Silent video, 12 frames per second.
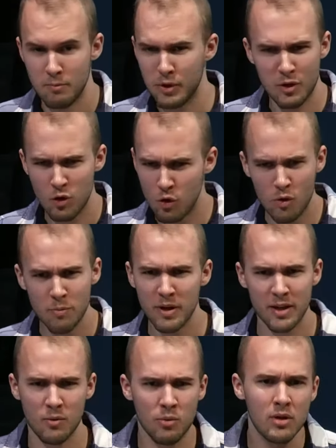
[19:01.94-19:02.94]
But
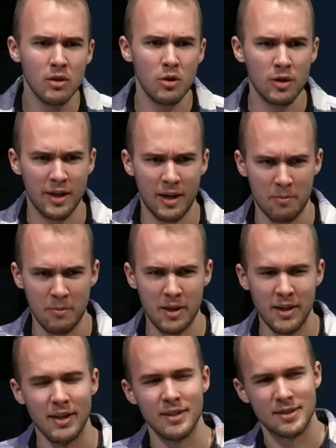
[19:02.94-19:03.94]
nobody would look at
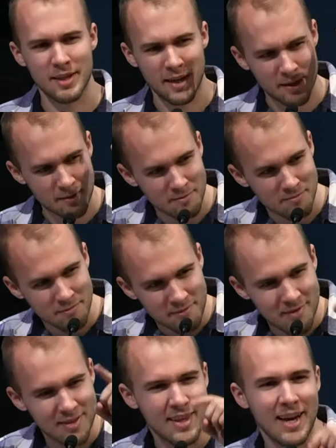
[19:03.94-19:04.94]
me and say,
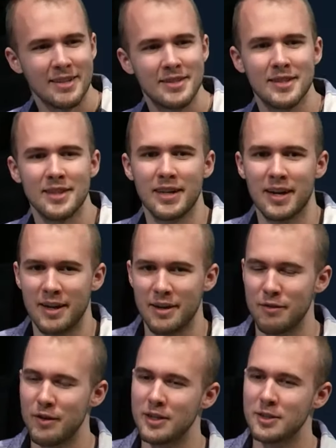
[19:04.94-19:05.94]
that's the kind
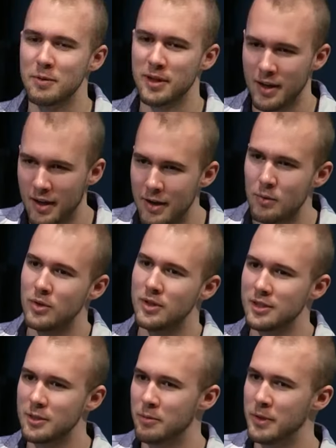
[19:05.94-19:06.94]
of husband I
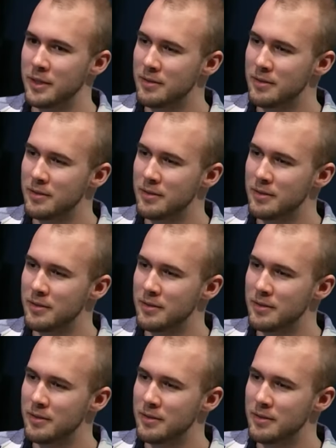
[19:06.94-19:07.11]
want to be.